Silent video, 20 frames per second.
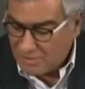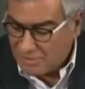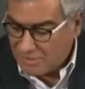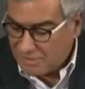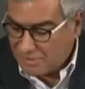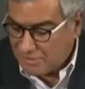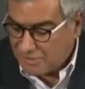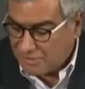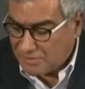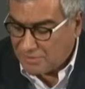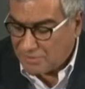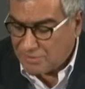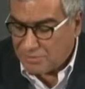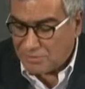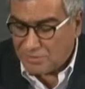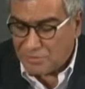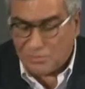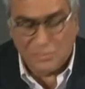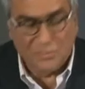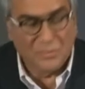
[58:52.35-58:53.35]

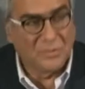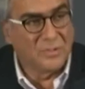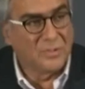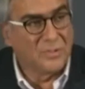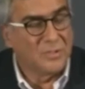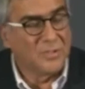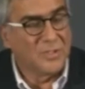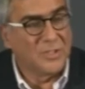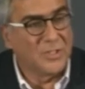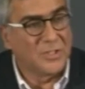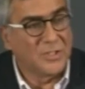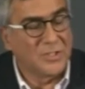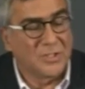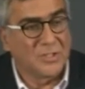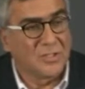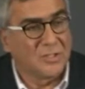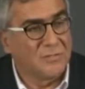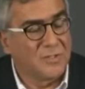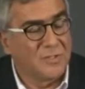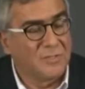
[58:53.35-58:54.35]
a good
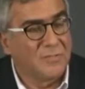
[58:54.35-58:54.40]
initiative.